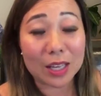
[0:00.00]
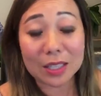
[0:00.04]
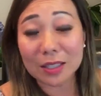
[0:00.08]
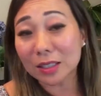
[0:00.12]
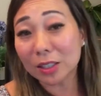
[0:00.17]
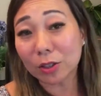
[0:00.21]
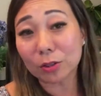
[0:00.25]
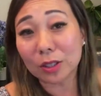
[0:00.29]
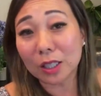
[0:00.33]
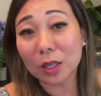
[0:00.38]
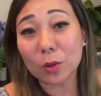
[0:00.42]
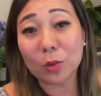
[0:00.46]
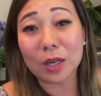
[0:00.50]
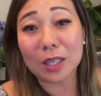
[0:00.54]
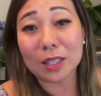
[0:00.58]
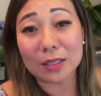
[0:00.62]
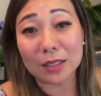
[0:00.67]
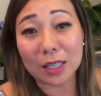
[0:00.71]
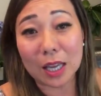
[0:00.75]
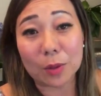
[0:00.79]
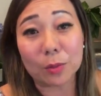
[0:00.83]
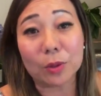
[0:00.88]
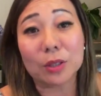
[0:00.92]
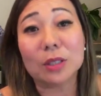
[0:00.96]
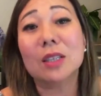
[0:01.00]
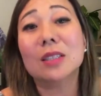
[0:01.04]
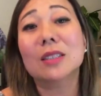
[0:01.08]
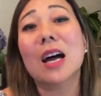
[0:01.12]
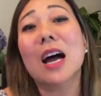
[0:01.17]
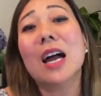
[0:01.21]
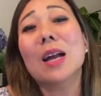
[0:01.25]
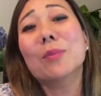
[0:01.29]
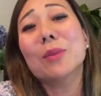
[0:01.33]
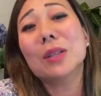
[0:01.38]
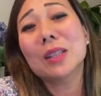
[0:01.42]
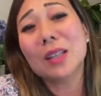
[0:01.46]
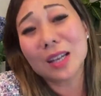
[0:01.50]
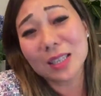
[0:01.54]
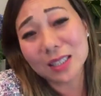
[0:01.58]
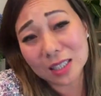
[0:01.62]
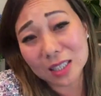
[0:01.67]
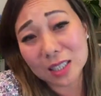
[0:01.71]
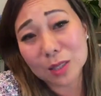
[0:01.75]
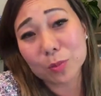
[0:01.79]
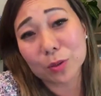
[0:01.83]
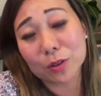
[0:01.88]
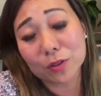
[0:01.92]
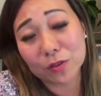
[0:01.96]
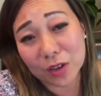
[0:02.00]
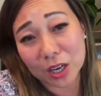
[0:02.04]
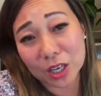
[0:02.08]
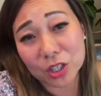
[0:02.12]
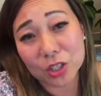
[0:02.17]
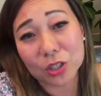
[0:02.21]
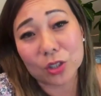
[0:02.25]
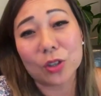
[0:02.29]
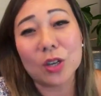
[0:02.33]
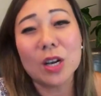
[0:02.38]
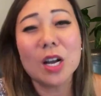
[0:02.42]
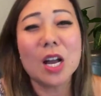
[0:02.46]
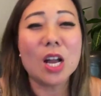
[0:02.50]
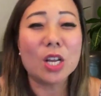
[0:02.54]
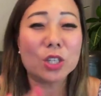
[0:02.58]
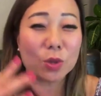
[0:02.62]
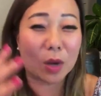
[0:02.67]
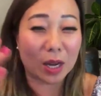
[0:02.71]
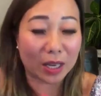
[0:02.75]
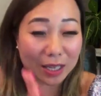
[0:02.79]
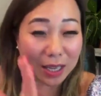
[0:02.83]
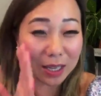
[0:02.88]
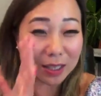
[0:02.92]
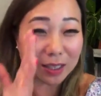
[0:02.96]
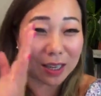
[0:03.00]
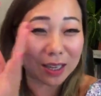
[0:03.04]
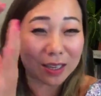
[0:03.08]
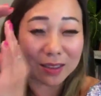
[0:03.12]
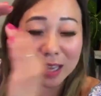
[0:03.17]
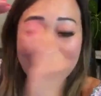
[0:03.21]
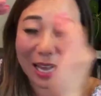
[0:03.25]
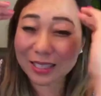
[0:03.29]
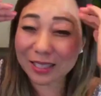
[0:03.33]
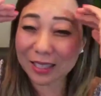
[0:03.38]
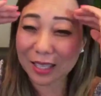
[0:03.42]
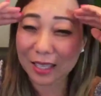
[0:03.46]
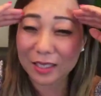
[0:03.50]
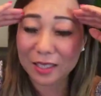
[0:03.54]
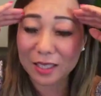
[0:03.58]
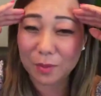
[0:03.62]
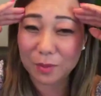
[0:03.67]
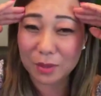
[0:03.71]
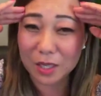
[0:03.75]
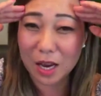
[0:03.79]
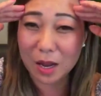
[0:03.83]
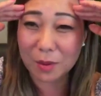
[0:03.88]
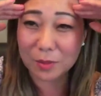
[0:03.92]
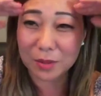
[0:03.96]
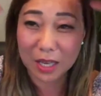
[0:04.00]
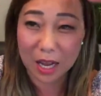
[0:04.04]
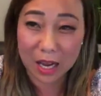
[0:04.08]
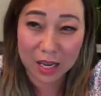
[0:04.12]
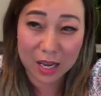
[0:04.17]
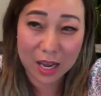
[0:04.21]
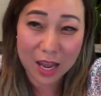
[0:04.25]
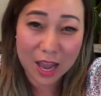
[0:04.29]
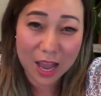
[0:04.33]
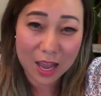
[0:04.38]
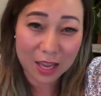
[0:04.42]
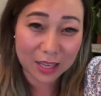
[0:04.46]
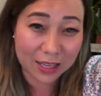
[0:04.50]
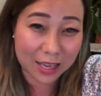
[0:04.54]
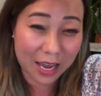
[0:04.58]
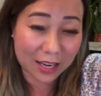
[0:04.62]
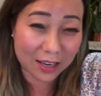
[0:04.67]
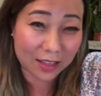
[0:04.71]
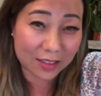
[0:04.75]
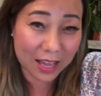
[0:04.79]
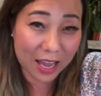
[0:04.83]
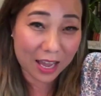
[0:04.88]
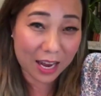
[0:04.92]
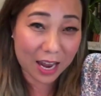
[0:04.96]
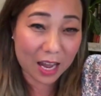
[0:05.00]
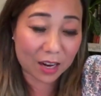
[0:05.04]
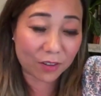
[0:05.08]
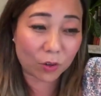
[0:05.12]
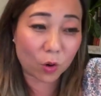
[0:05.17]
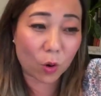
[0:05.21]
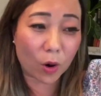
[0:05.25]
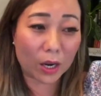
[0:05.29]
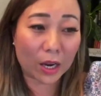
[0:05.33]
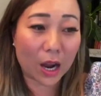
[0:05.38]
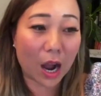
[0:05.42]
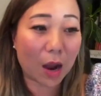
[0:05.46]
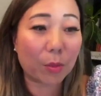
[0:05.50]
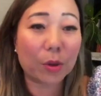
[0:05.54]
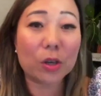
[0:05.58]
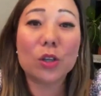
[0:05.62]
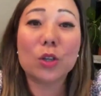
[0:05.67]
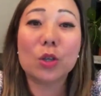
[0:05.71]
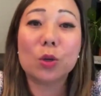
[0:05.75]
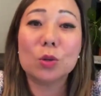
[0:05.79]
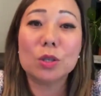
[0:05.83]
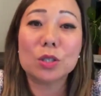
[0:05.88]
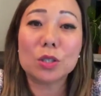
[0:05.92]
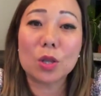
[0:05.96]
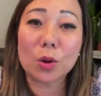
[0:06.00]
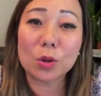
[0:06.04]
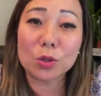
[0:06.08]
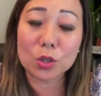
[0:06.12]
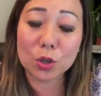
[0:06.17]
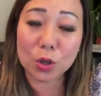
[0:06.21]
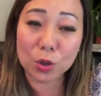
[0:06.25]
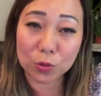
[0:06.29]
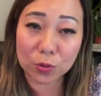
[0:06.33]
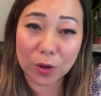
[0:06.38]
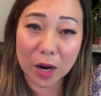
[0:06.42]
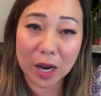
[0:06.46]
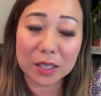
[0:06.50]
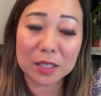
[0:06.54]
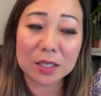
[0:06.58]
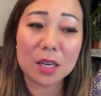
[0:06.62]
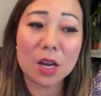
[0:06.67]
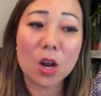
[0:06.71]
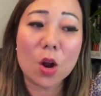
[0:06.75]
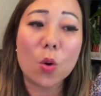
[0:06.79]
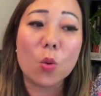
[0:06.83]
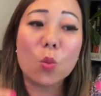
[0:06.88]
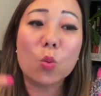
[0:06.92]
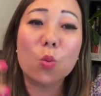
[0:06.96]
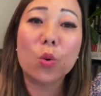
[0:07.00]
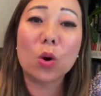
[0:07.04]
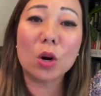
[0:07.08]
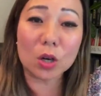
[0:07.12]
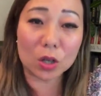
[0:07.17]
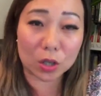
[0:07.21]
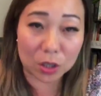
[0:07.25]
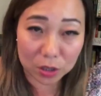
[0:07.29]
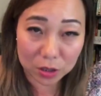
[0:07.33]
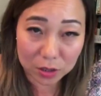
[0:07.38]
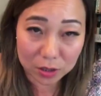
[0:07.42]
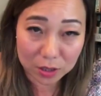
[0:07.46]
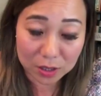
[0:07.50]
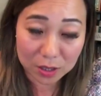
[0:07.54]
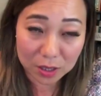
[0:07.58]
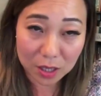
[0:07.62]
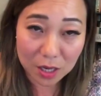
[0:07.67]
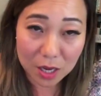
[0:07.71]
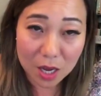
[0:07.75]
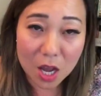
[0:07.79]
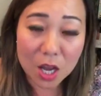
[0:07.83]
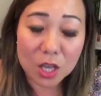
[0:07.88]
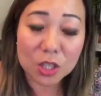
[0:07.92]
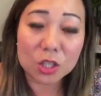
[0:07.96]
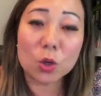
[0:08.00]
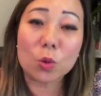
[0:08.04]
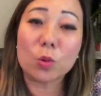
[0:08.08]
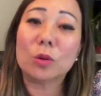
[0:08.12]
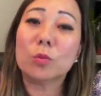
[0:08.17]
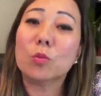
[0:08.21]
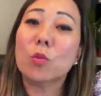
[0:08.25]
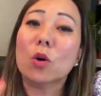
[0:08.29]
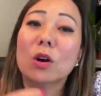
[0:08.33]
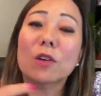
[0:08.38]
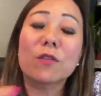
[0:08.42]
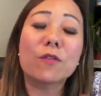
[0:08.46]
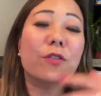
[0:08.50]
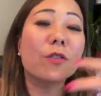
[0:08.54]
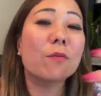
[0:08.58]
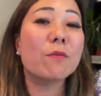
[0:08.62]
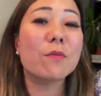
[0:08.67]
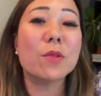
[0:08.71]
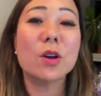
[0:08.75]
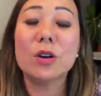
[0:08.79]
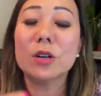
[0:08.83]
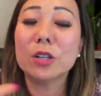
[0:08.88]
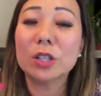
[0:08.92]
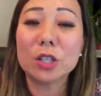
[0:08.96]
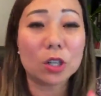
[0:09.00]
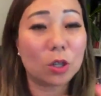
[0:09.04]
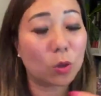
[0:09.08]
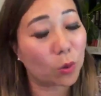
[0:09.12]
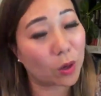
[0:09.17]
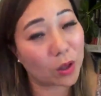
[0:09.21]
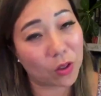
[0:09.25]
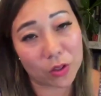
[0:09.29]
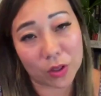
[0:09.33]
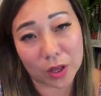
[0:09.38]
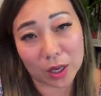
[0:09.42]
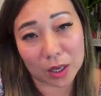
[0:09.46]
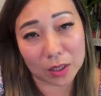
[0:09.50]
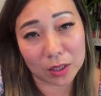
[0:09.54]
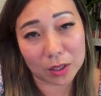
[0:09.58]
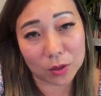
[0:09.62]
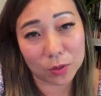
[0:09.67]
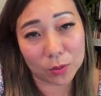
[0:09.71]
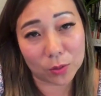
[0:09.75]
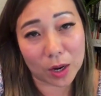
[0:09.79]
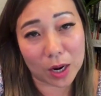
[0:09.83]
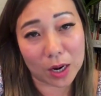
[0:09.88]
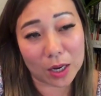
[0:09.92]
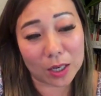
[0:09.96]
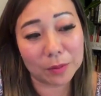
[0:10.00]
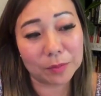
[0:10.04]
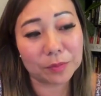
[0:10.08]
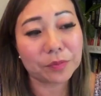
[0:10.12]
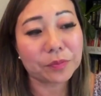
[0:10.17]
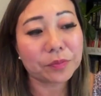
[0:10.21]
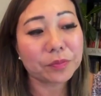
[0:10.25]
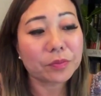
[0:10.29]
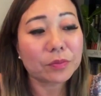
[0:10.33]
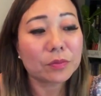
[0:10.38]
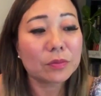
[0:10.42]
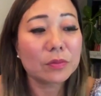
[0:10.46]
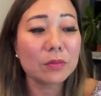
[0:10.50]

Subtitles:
and that's literally what it's labeled, because I am a licensed professional. So I get, in that sense, sometimes I get in that head of going, I want to use those correct words so we're more familiar with it, right?